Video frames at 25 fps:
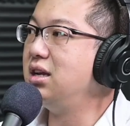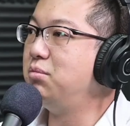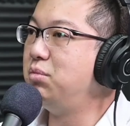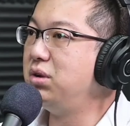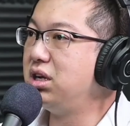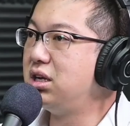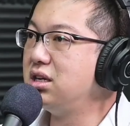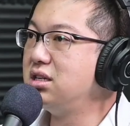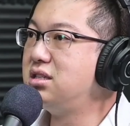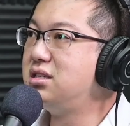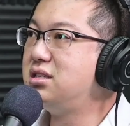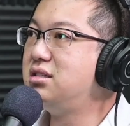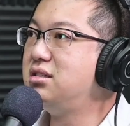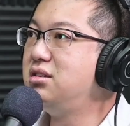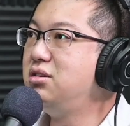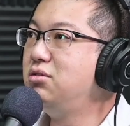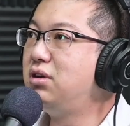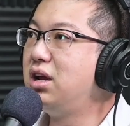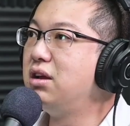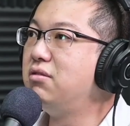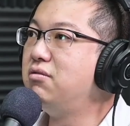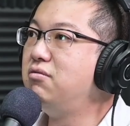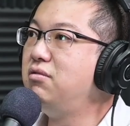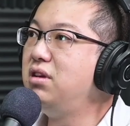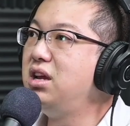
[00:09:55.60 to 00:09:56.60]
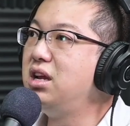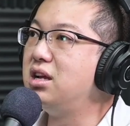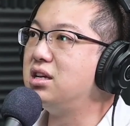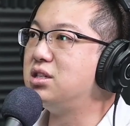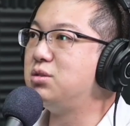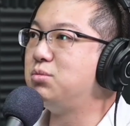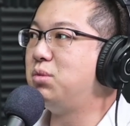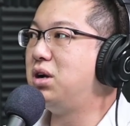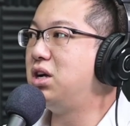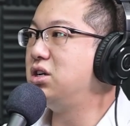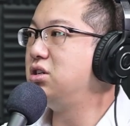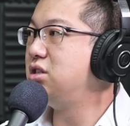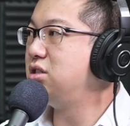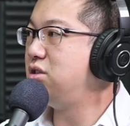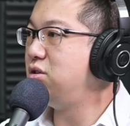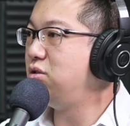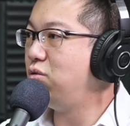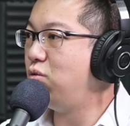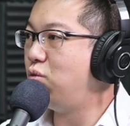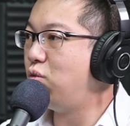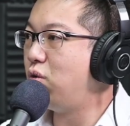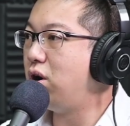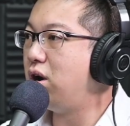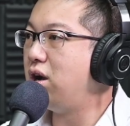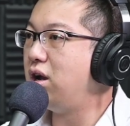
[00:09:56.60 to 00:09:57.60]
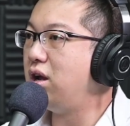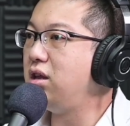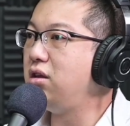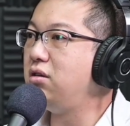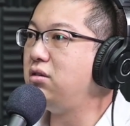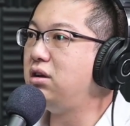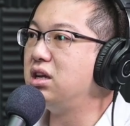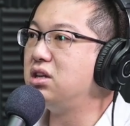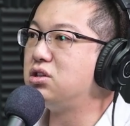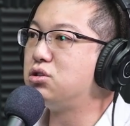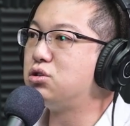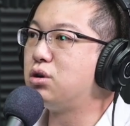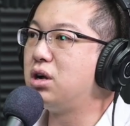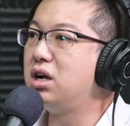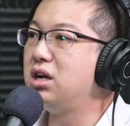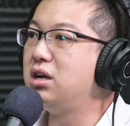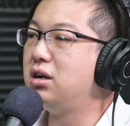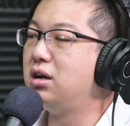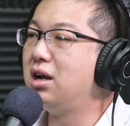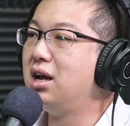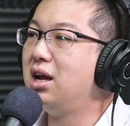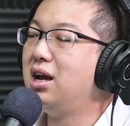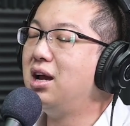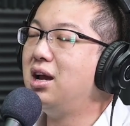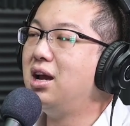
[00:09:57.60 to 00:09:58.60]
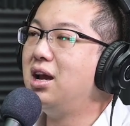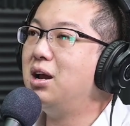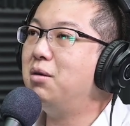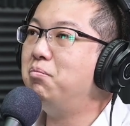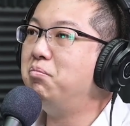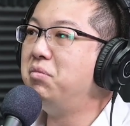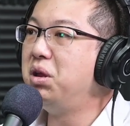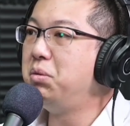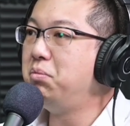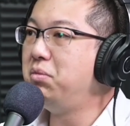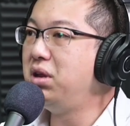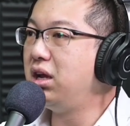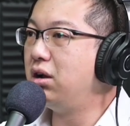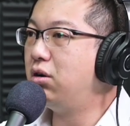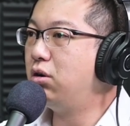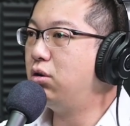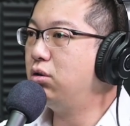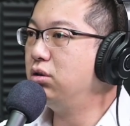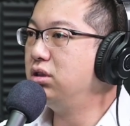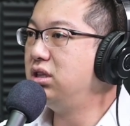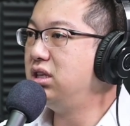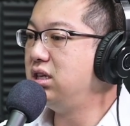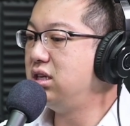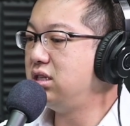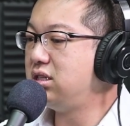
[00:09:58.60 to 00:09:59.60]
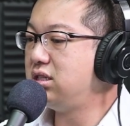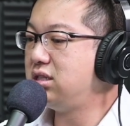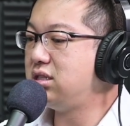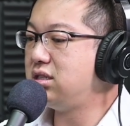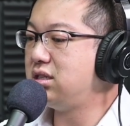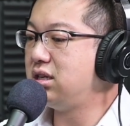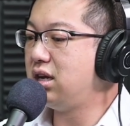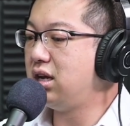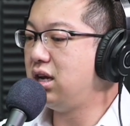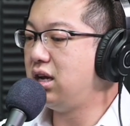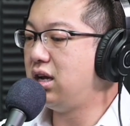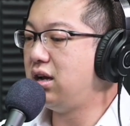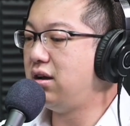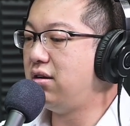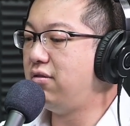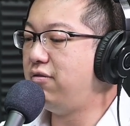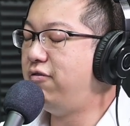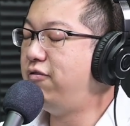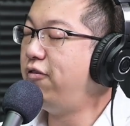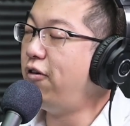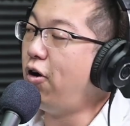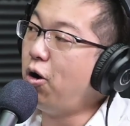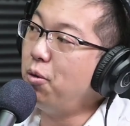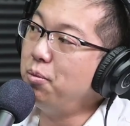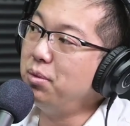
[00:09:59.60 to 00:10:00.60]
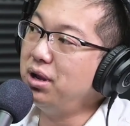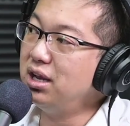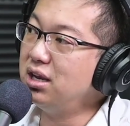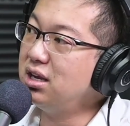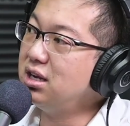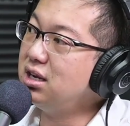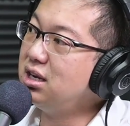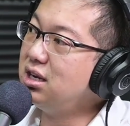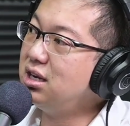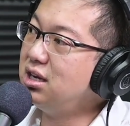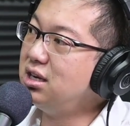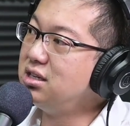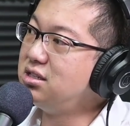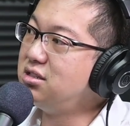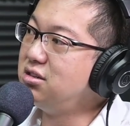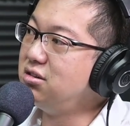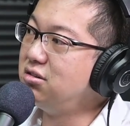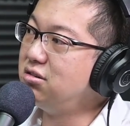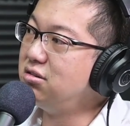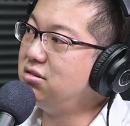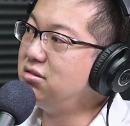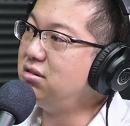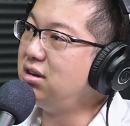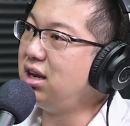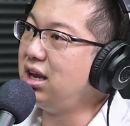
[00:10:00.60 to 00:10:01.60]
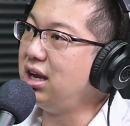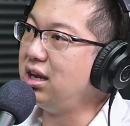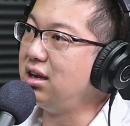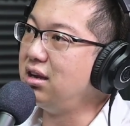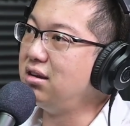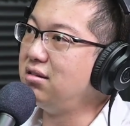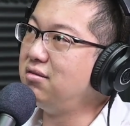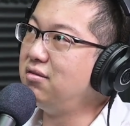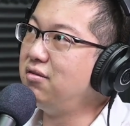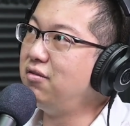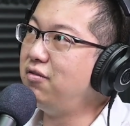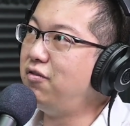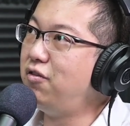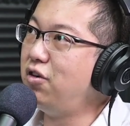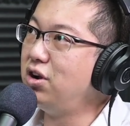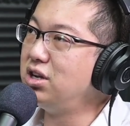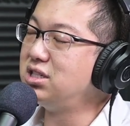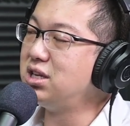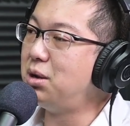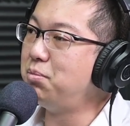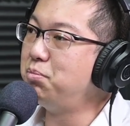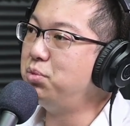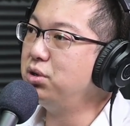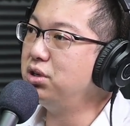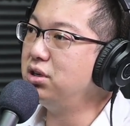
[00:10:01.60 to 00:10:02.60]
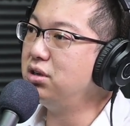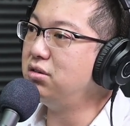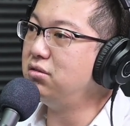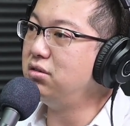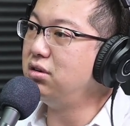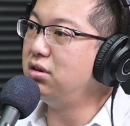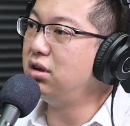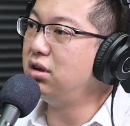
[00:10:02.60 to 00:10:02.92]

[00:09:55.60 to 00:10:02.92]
Right. Because you can read as much as you want. You can try to mimic all these formulas, like, for example,